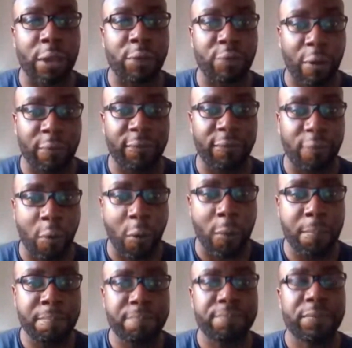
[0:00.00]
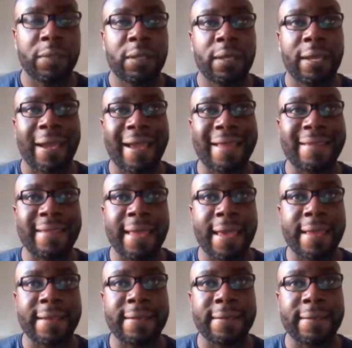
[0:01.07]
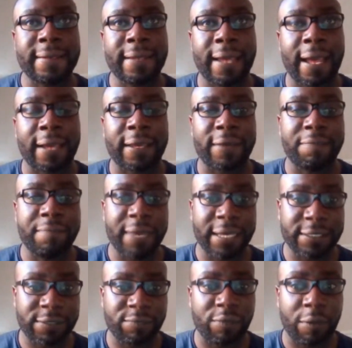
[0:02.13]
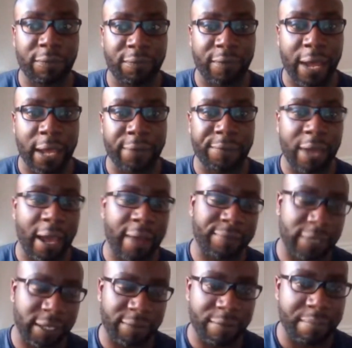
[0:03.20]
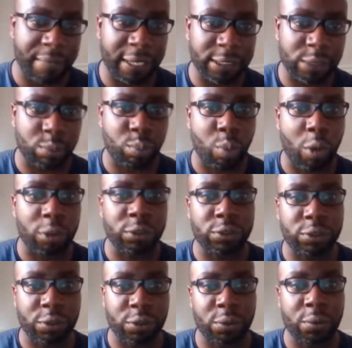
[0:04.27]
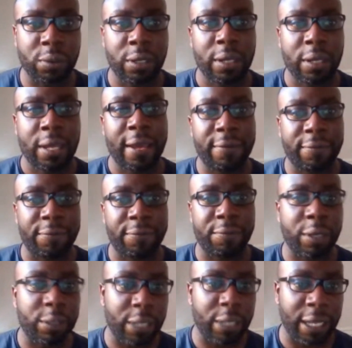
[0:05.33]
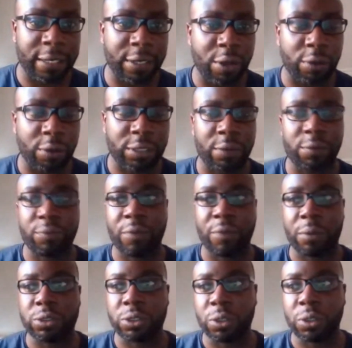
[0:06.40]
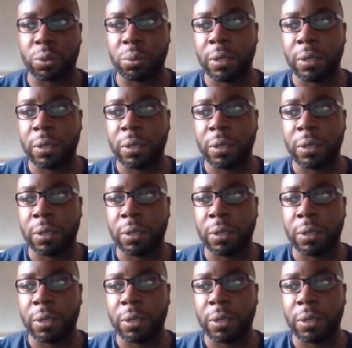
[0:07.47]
round 4 and then I gave Mason round 5 after giving Mason 1, 2, and 3. He had the knockdown in round 2.